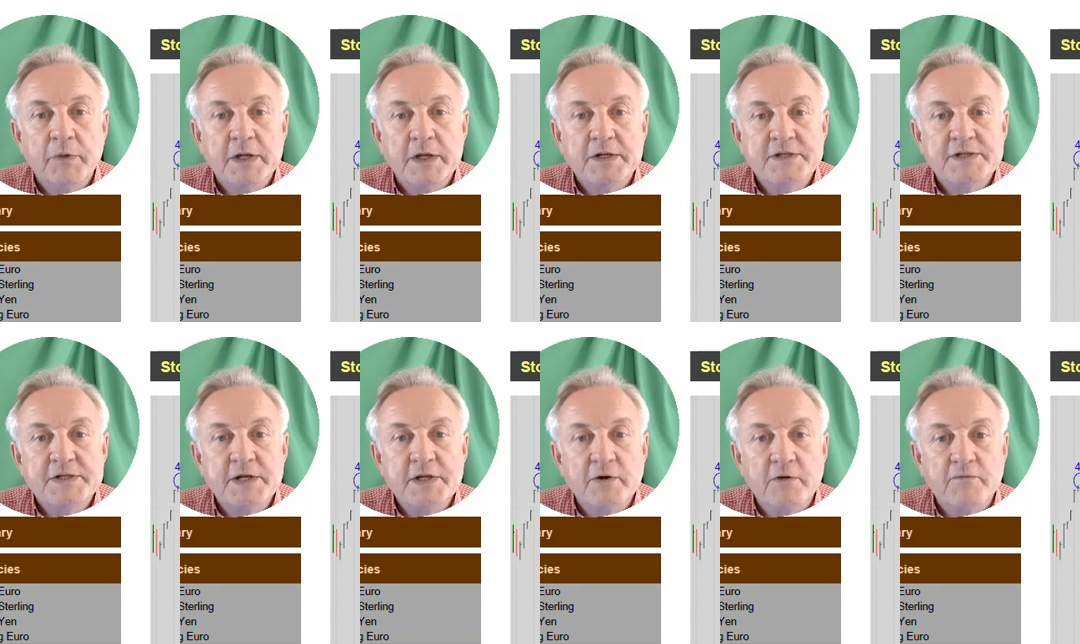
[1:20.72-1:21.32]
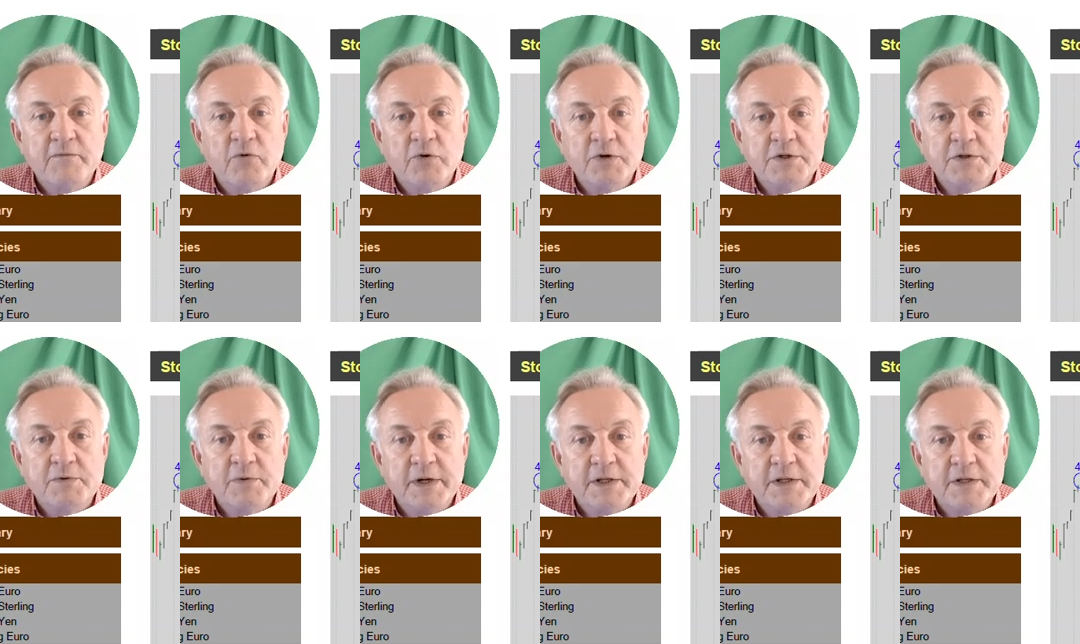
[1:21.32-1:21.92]
It's sitting on
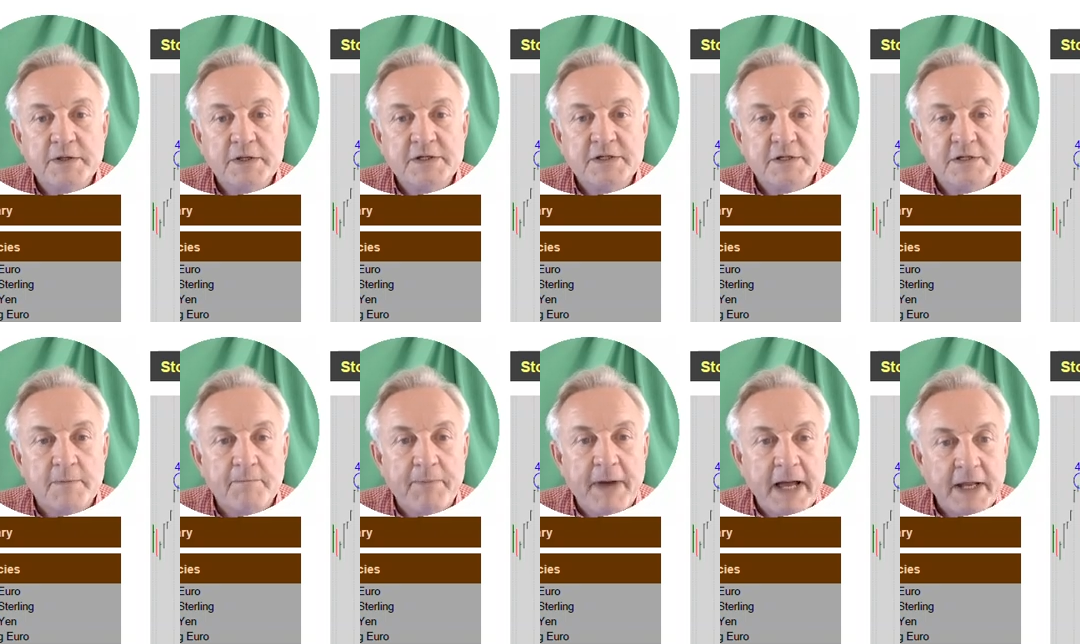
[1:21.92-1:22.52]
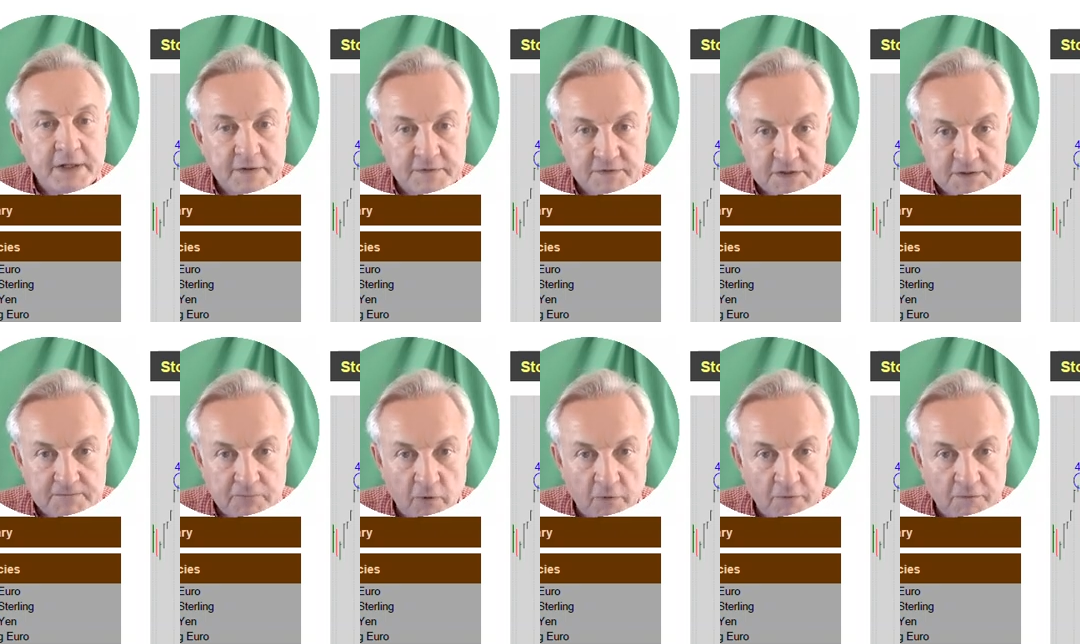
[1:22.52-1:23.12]
42.8. This is a band of
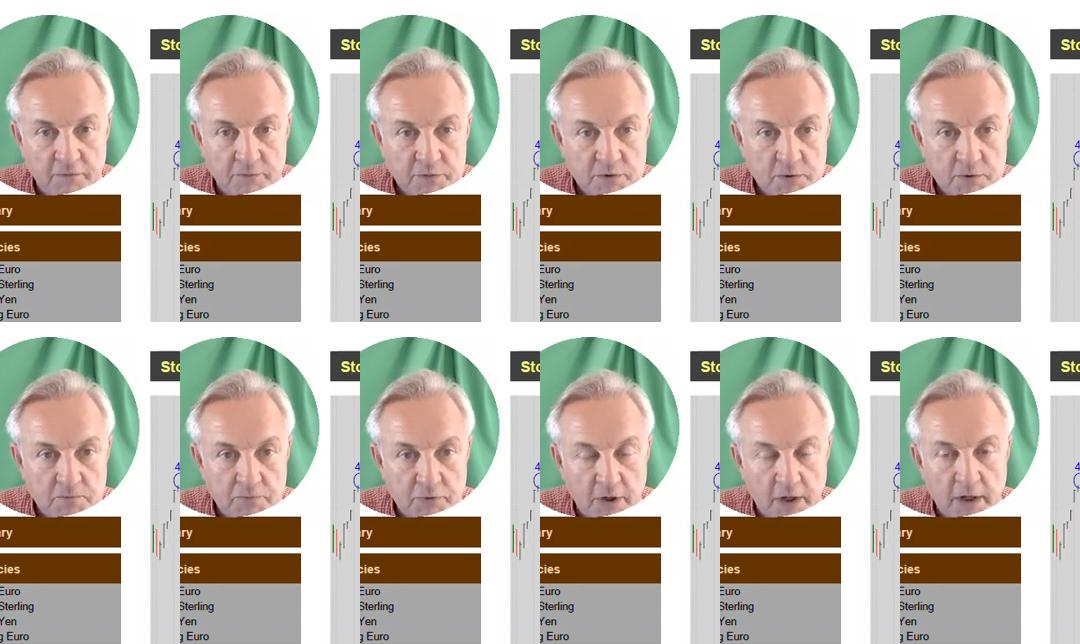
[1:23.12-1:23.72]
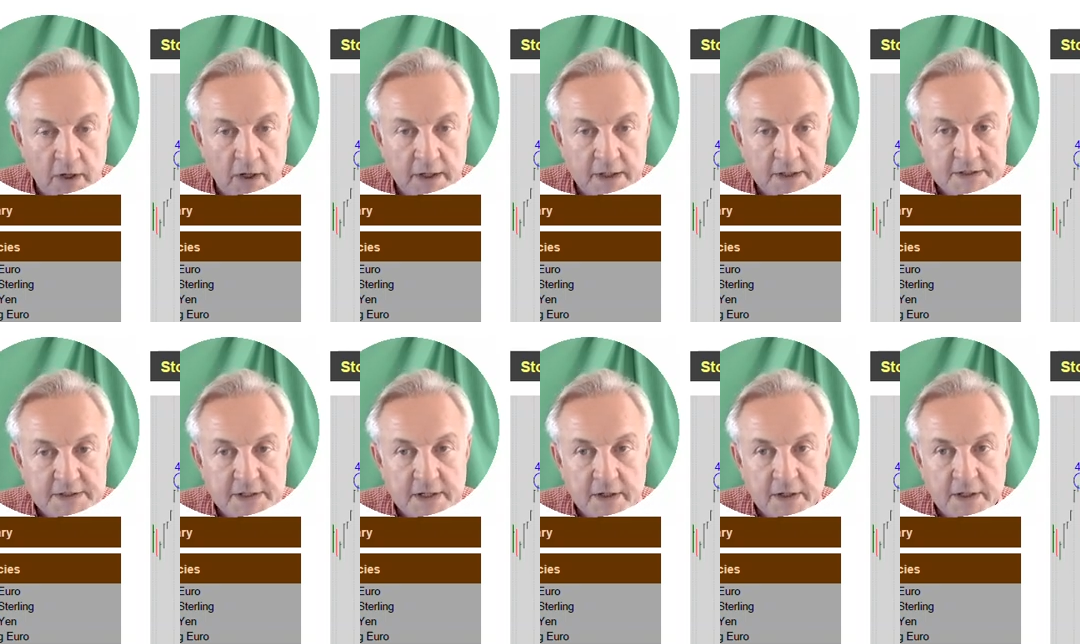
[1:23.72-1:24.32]
support from two prior
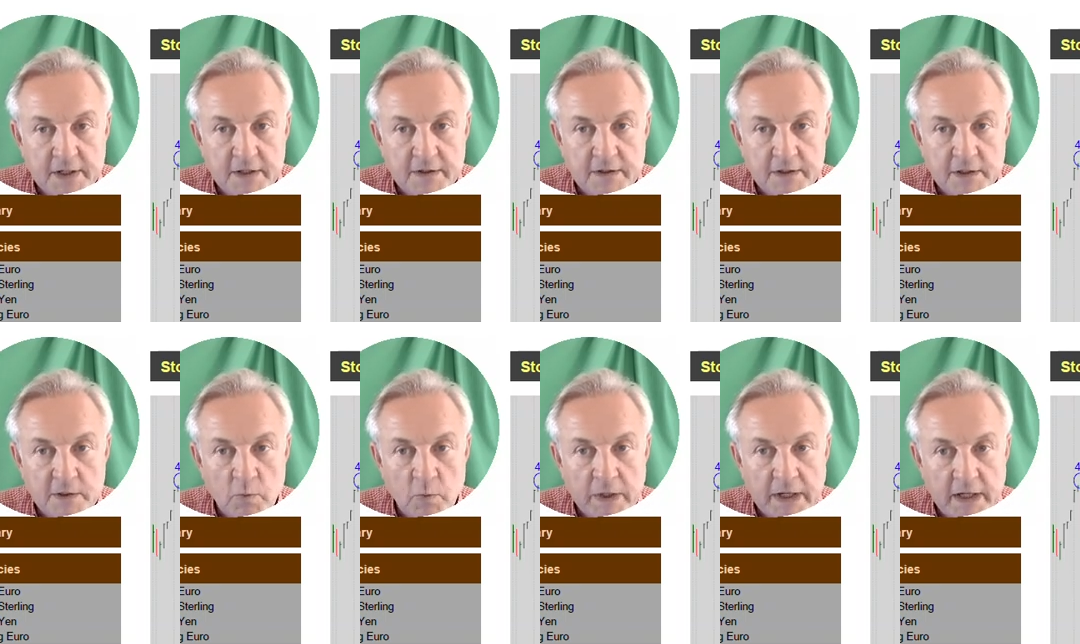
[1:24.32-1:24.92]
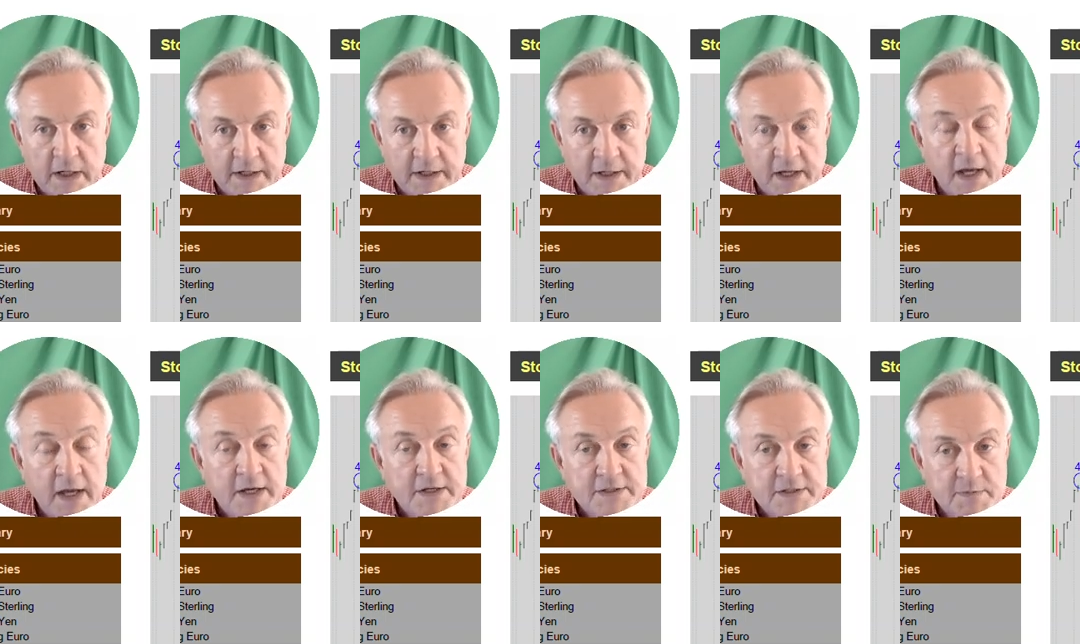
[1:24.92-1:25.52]
highs here in the weekly
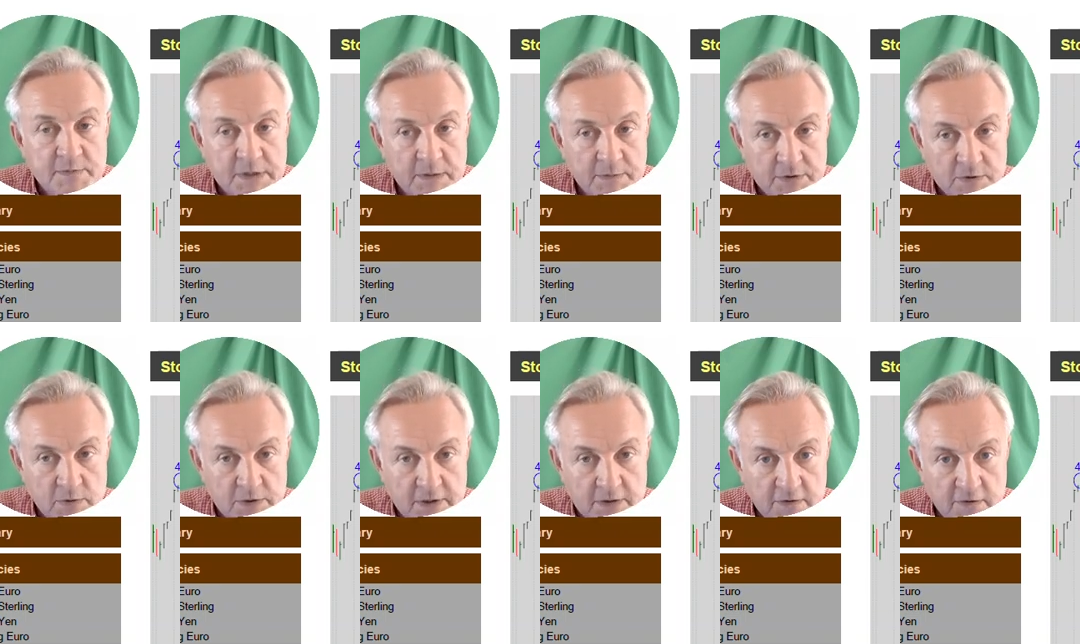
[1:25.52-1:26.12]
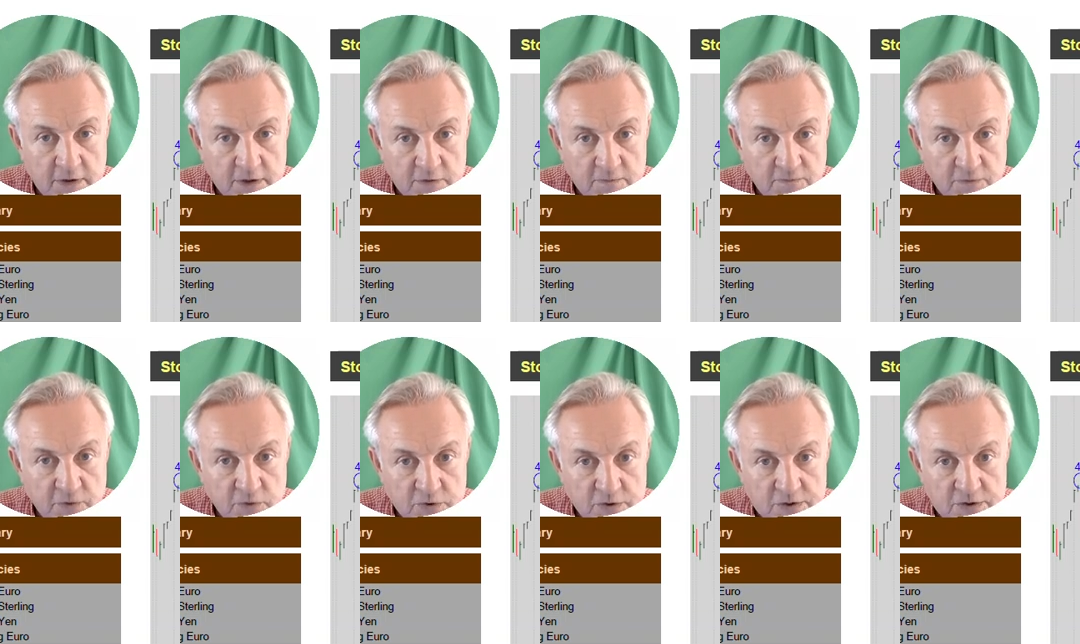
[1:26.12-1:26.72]
September 23
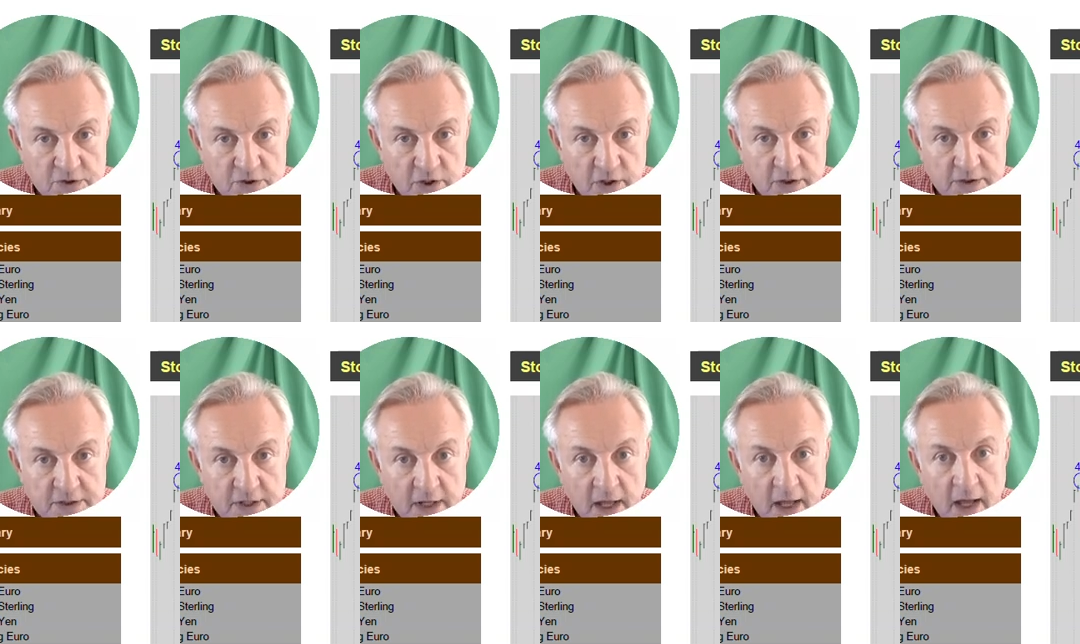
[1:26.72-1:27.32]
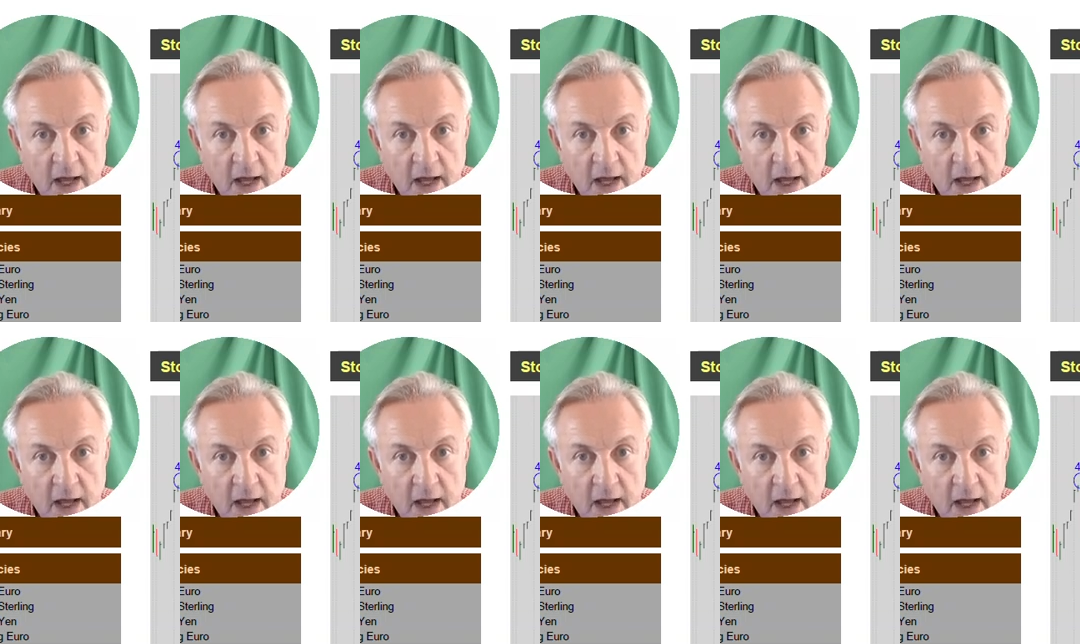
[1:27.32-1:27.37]
futures chart,